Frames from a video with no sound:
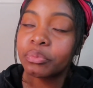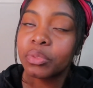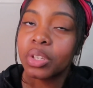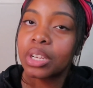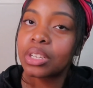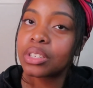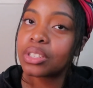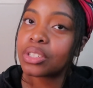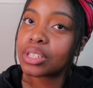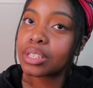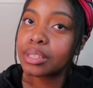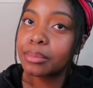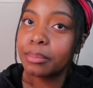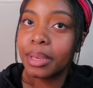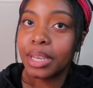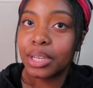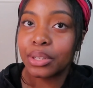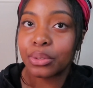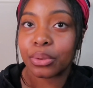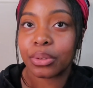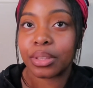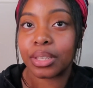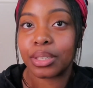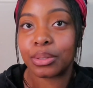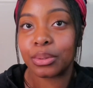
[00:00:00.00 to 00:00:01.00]
just make
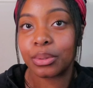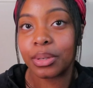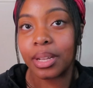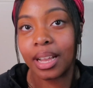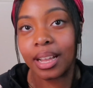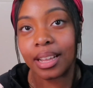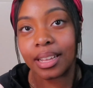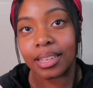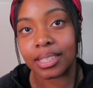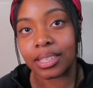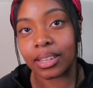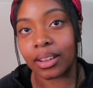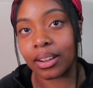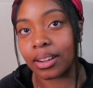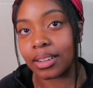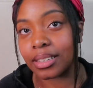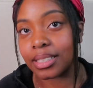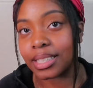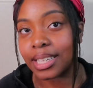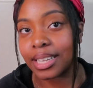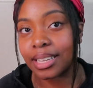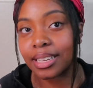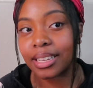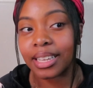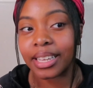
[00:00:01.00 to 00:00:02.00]
sure that you guys are
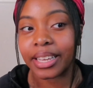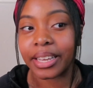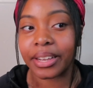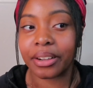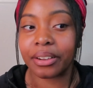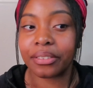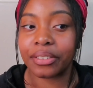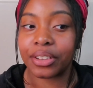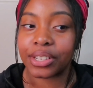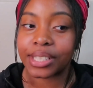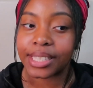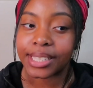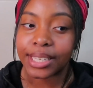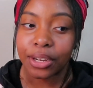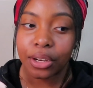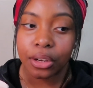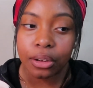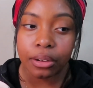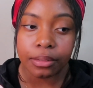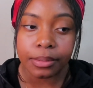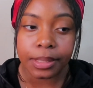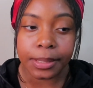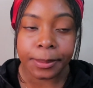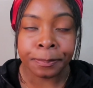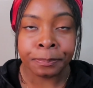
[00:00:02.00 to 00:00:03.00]
taking care of
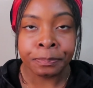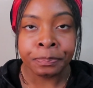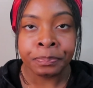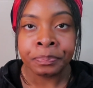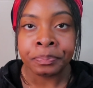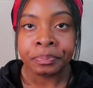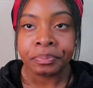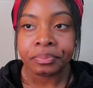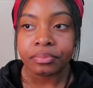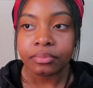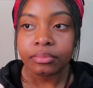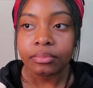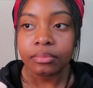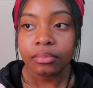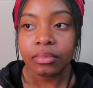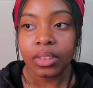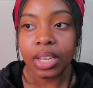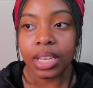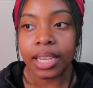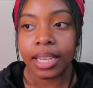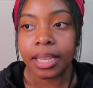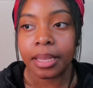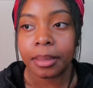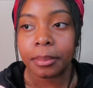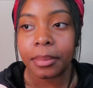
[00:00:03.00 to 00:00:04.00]
yourselves
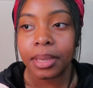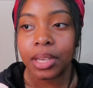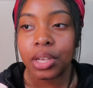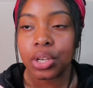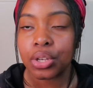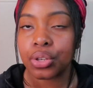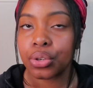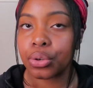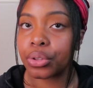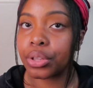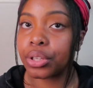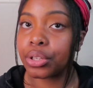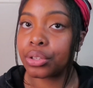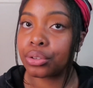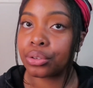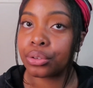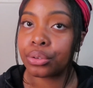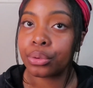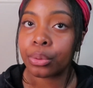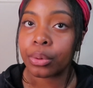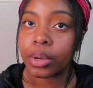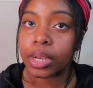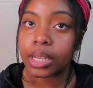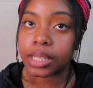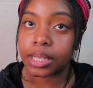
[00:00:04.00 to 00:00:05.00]
and making sure that you're
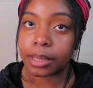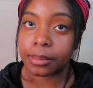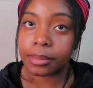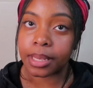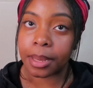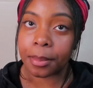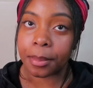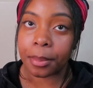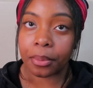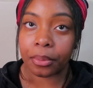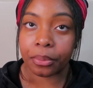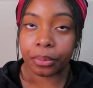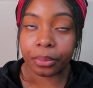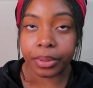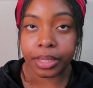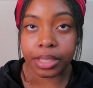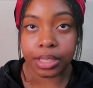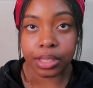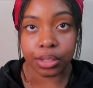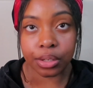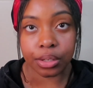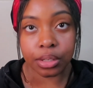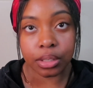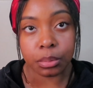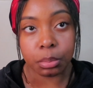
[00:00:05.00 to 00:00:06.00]
doing some type of
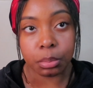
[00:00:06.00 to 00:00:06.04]
research